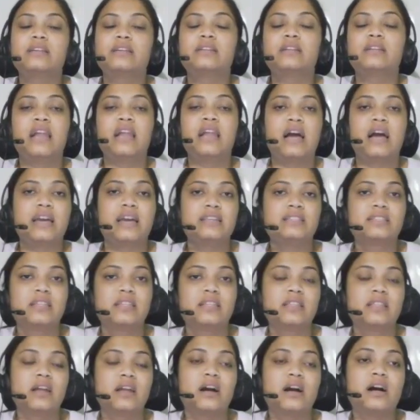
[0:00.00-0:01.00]
Lies
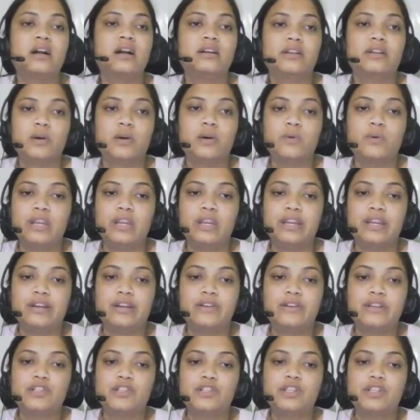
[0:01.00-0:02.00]
in the
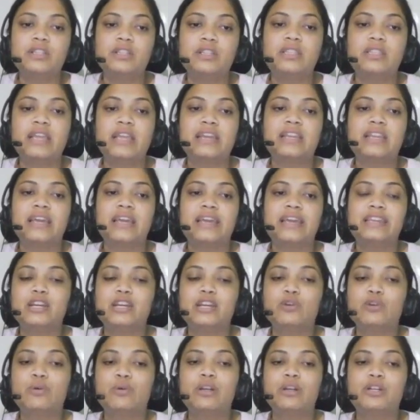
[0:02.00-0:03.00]
ultraviolet region. Then n
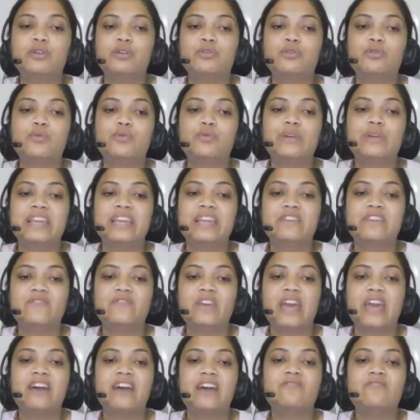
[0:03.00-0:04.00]
equal to 2 clay,
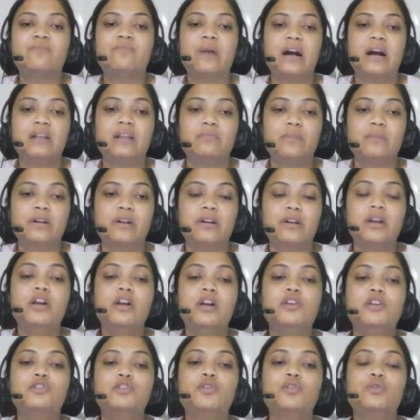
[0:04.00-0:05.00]
we have Balmer.
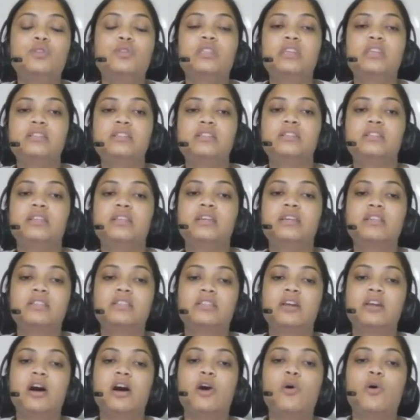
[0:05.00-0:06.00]
So this is
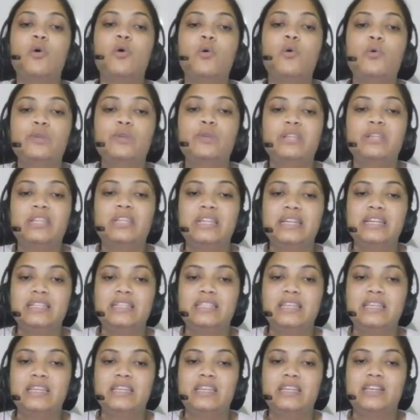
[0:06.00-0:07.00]
the only
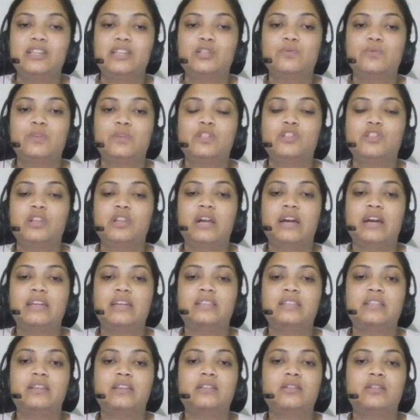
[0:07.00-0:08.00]
series which
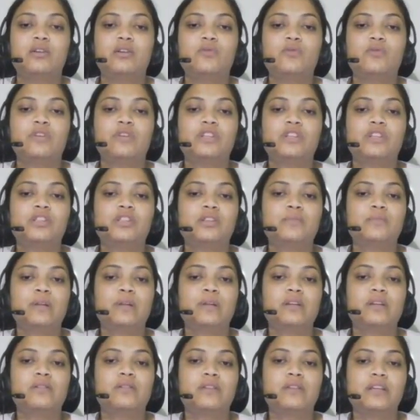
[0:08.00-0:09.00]
lies in the
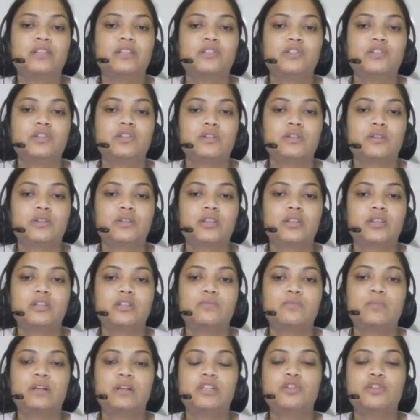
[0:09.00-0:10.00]
visible region.
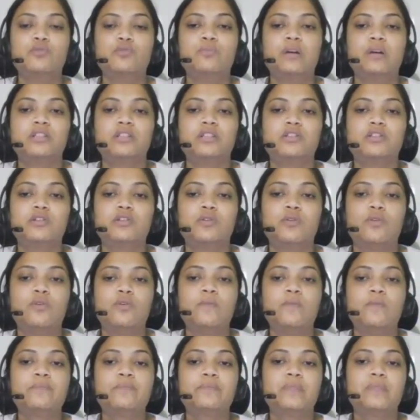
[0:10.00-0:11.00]
This you must know
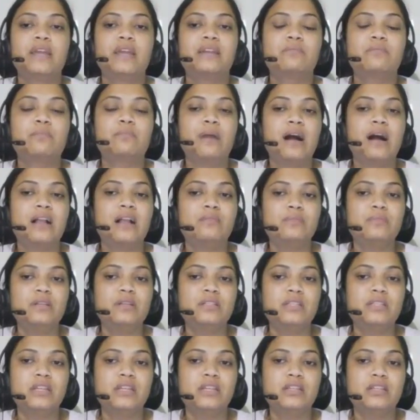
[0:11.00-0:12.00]
that Balmer
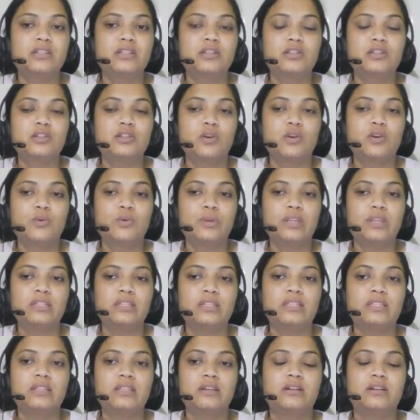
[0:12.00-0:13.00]
series is the
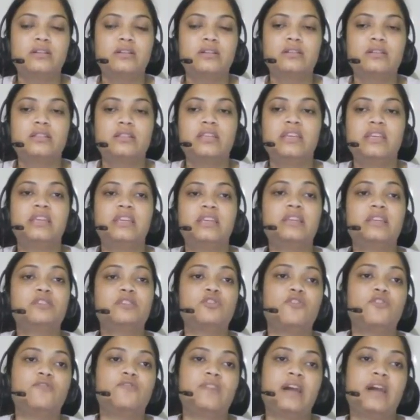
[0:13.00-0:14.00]
only series
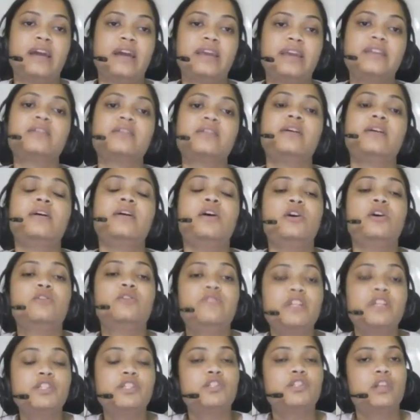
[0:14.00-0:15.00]
of lines
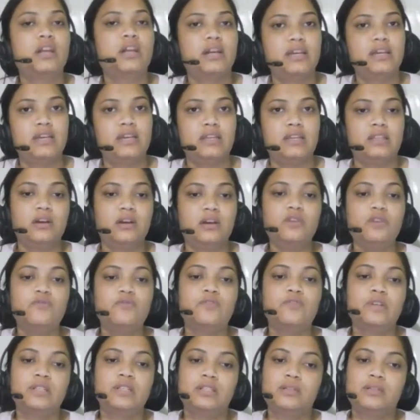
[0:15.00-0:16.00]
which lie in the
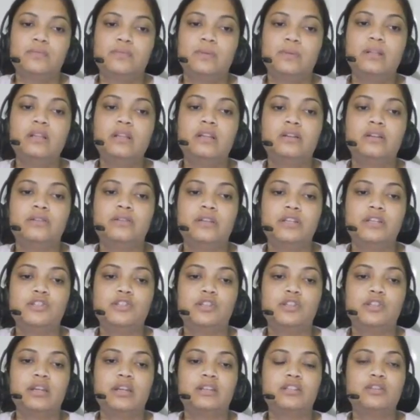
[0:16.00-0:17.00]
visible
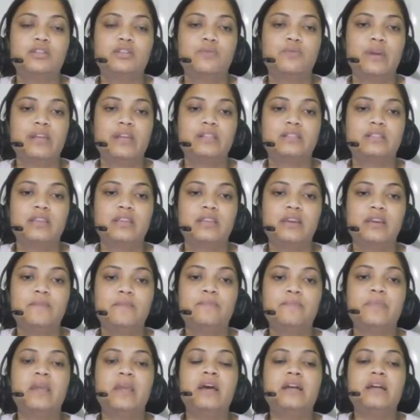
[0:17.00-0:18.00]
region, as you can see.
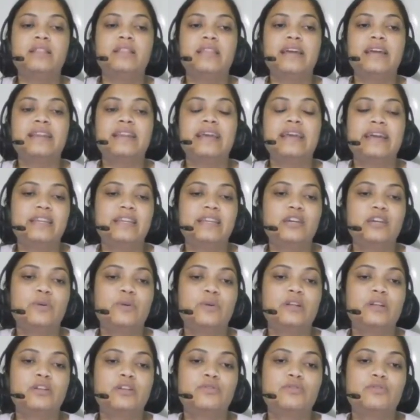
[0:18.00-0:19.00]
Then n
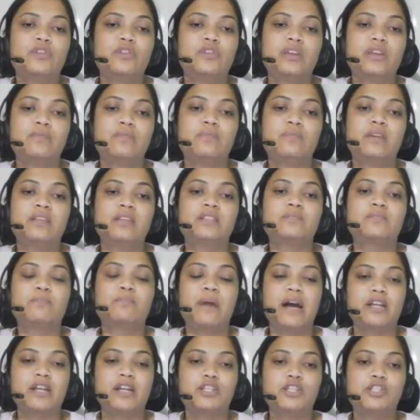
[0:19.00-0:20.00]
equal to 3 means
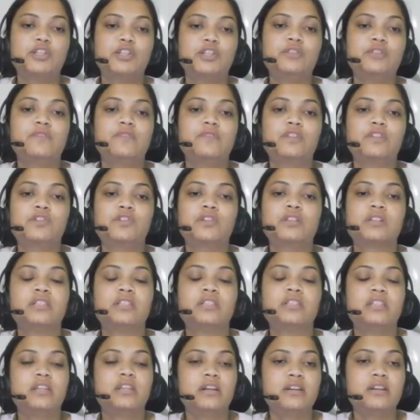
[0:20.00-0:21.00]
Paschen, which is
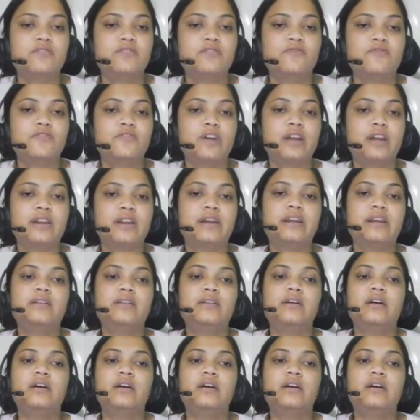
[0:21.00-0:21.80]
near infrared,